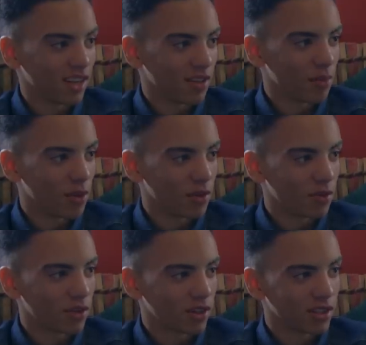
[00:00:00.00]
have the money
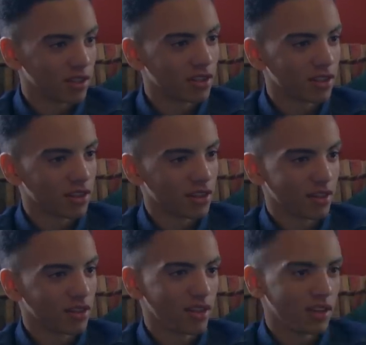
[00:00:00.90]
for it, and
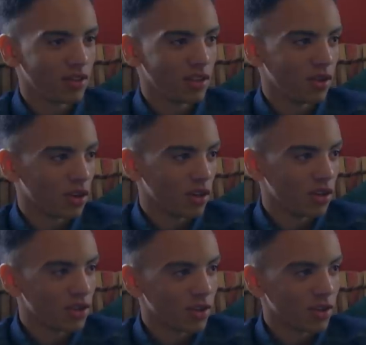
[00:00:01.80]
if she's not going to use